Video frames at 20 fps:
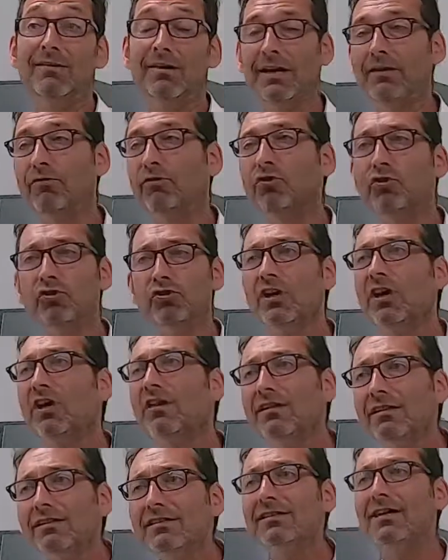Now, of course,
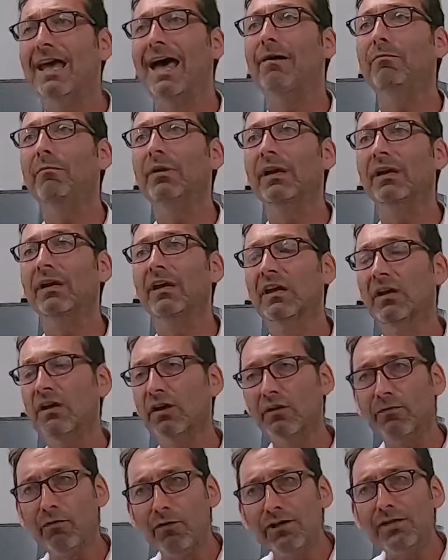this is happening at
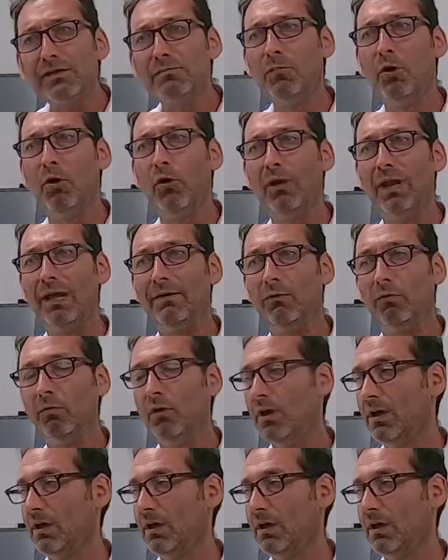a very small level.